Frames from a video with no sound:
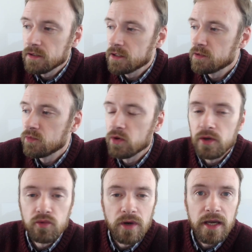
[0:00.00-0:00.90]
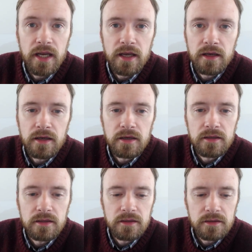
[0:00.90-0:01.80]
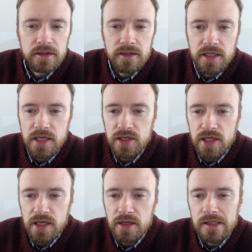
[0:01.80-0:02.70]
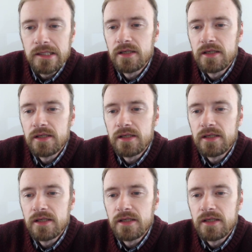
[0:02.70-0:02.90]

little more writing teaching,